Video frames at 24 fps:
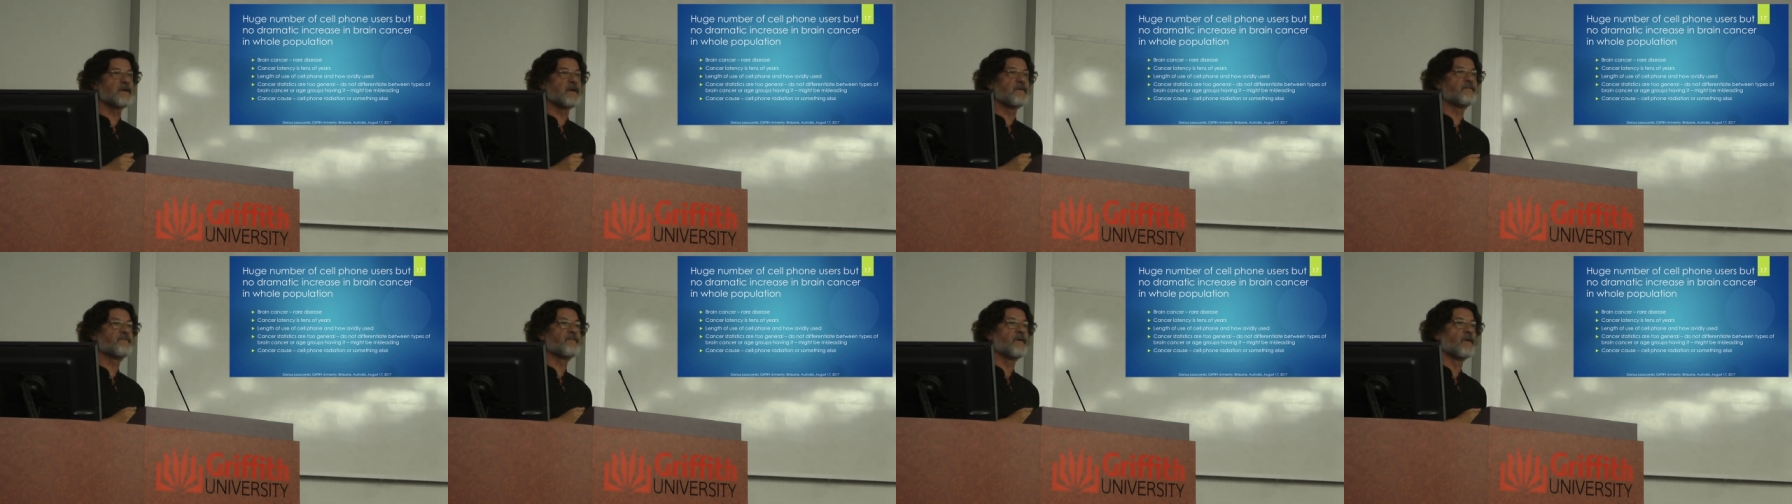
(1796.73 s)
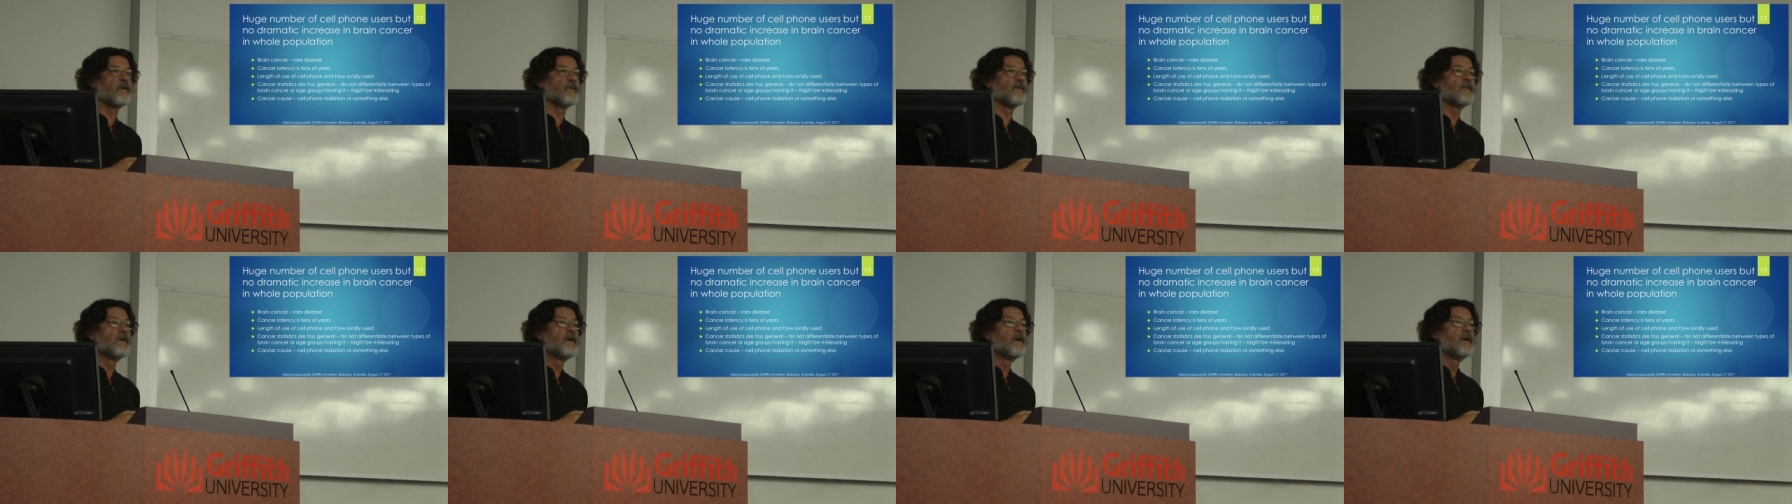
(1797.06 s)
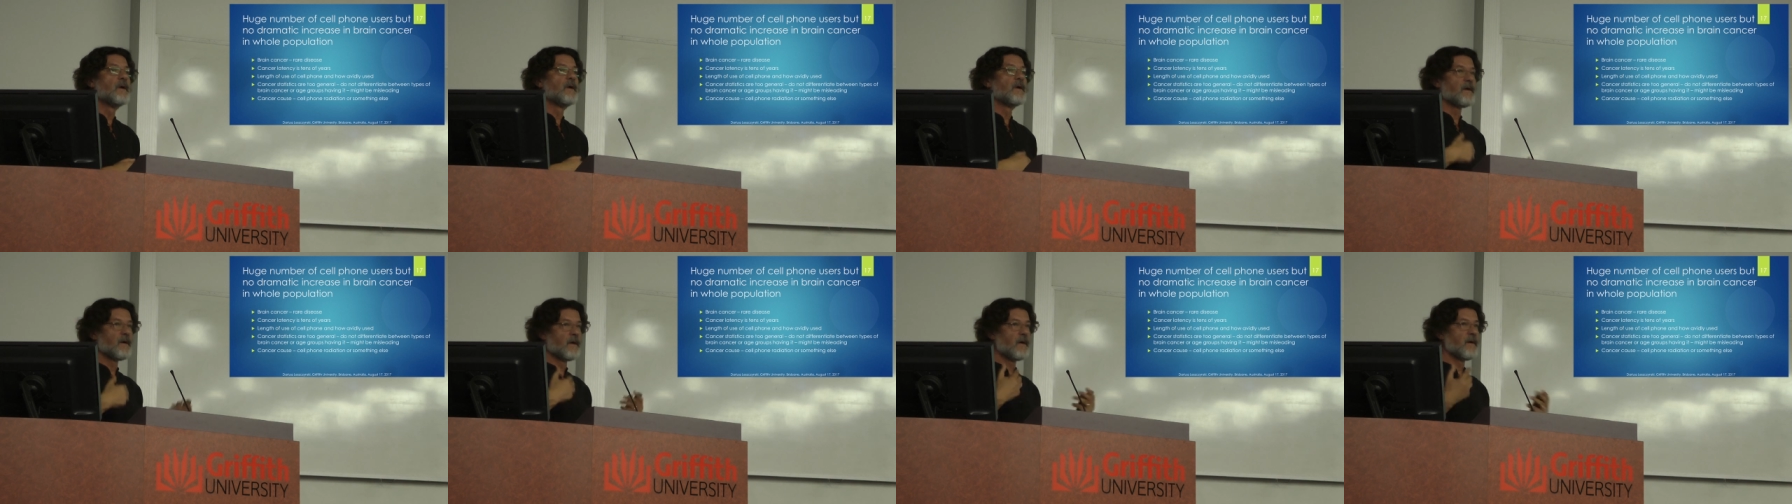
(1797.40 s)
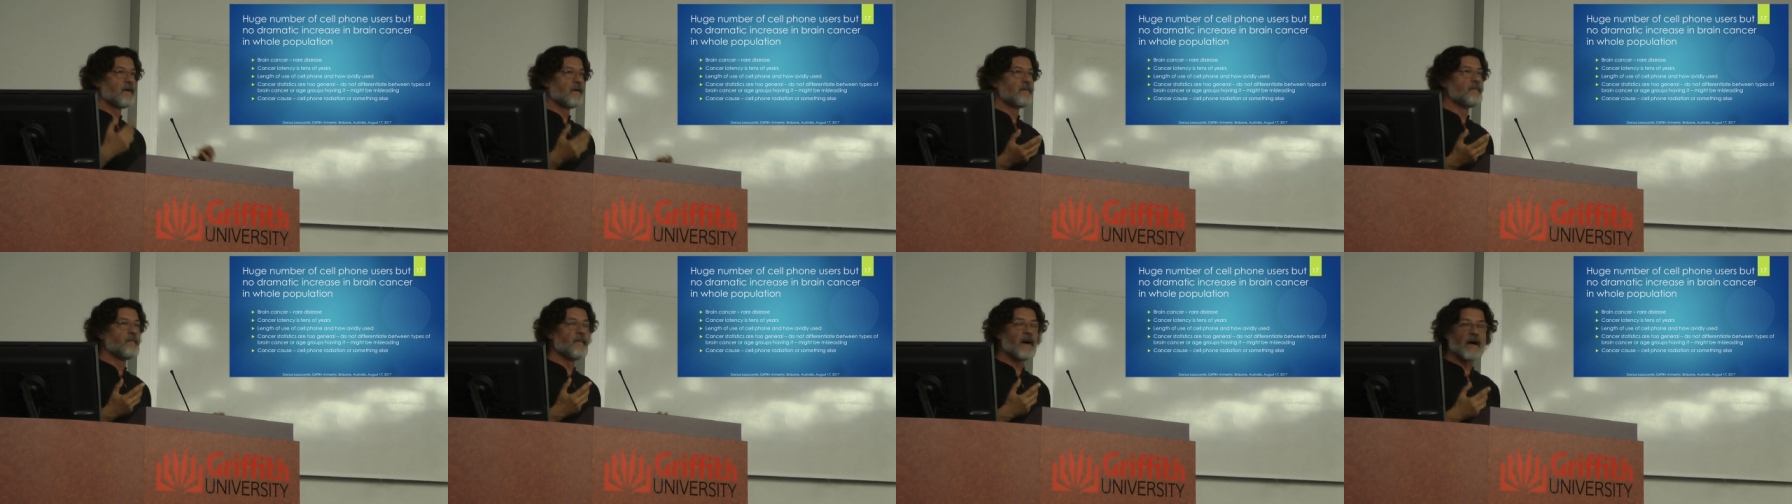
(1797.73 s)
the cell phone
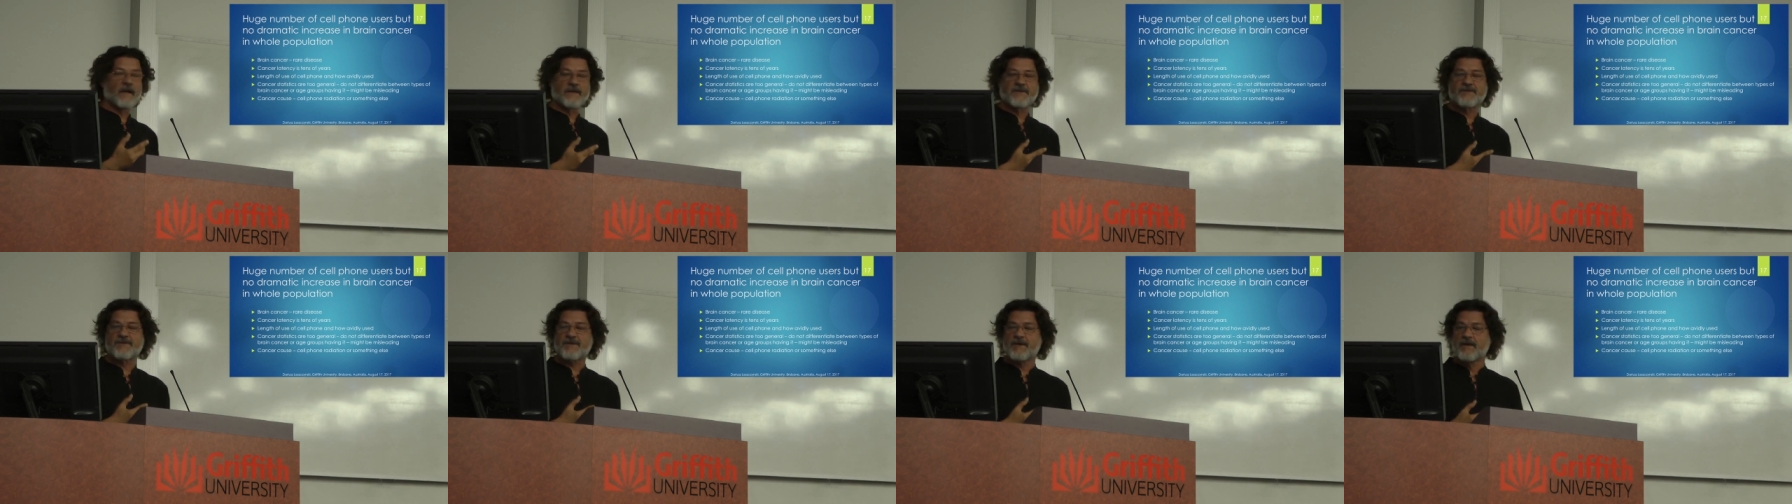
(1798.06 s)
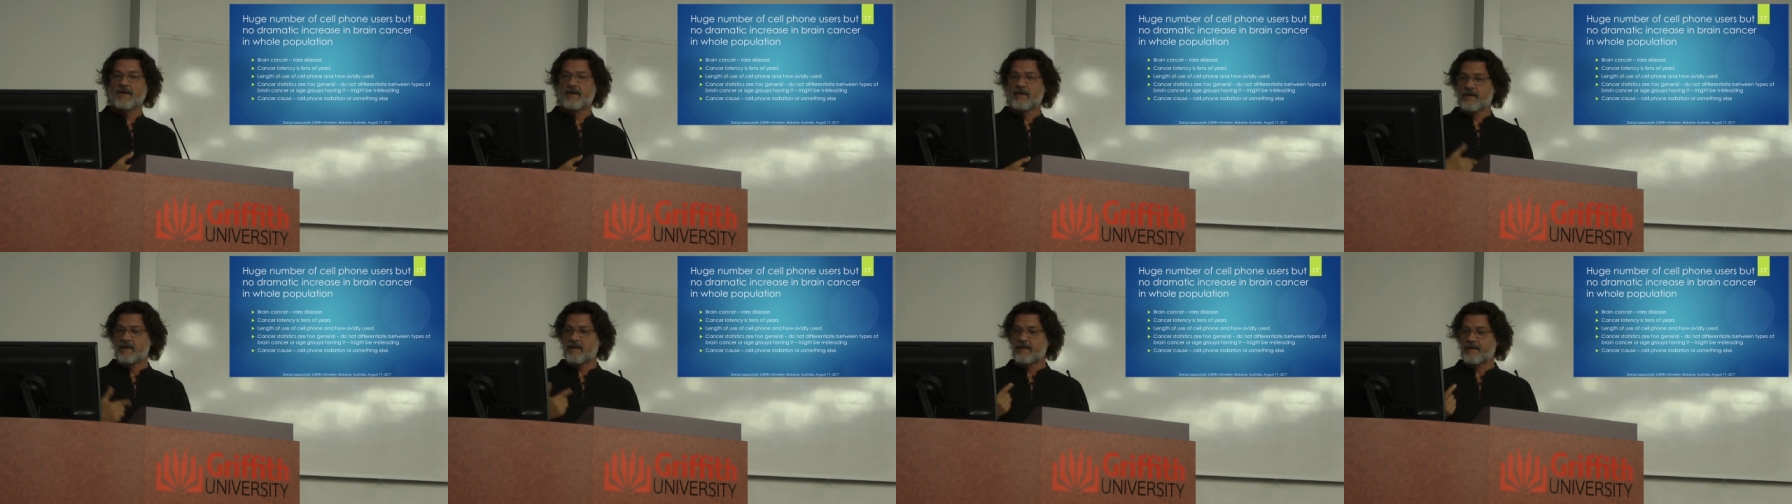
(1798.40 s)
much,